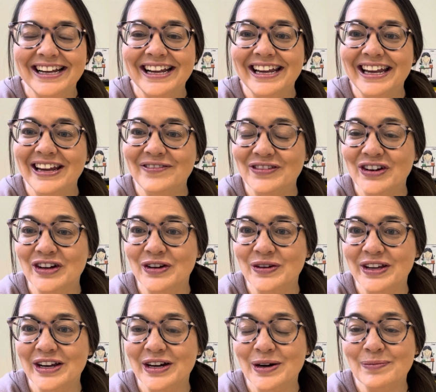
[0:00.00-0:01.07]
If you're new
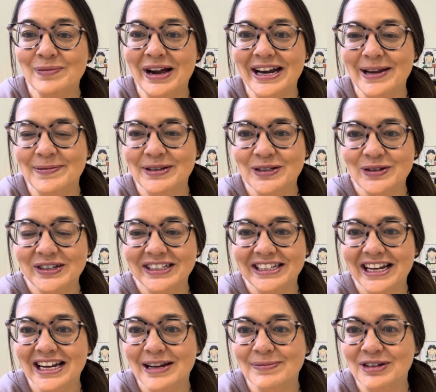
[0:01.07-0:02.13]
here, my name is Krista
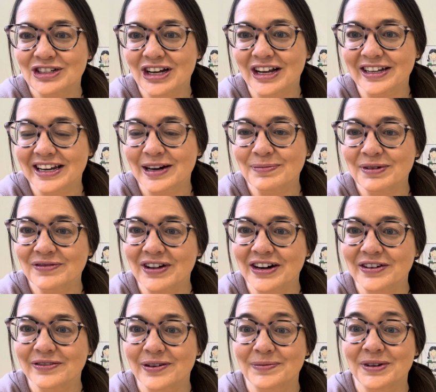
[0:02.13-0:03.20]
and I'm a child care
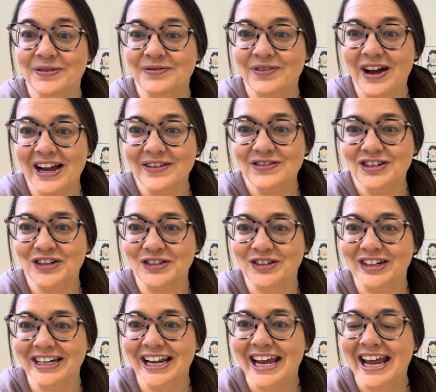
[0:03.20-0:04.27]
provider for up to 5
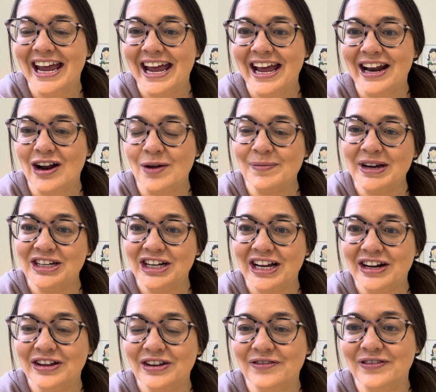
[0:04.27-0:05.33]
children, and on my
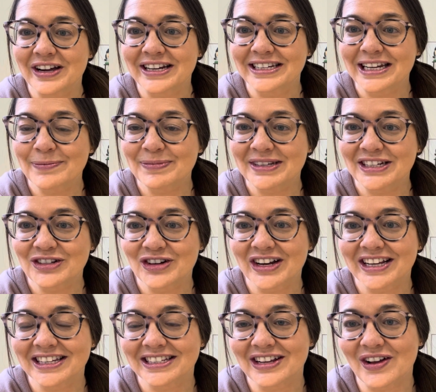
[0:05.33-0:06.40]
channel you'll find tips and
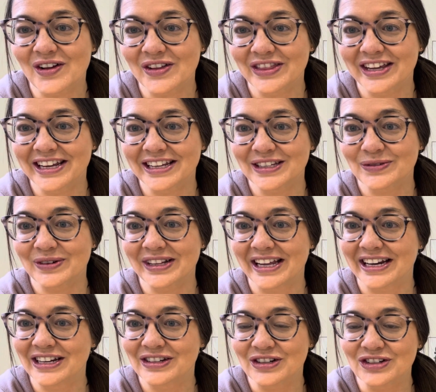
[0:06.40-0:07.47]
tricks, all things
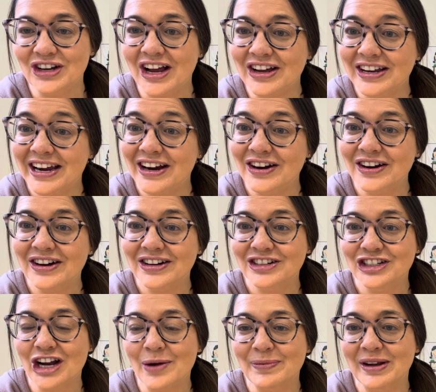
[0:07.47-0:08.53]
related to childcare,
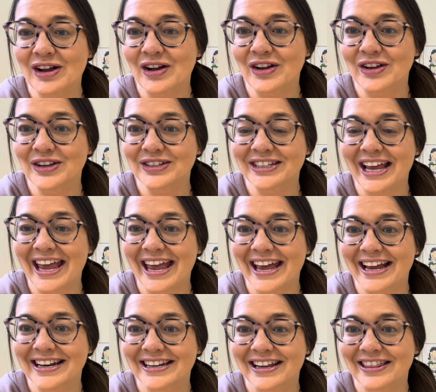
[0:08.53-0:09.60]
shopping hauls,
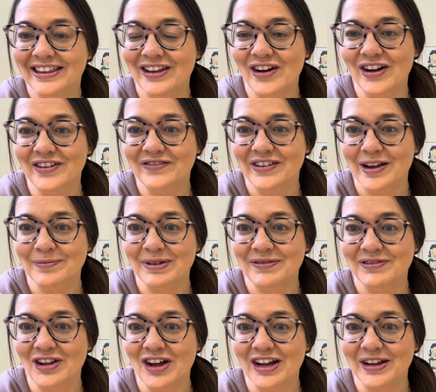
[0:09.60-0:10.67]
and the odd family
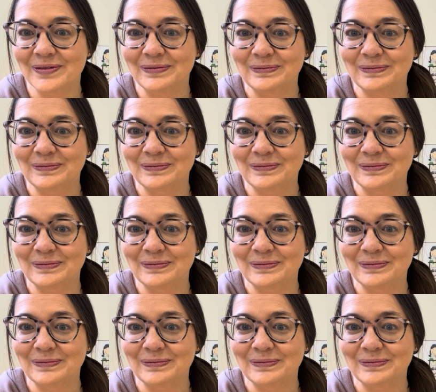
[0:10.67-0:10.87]
vlog.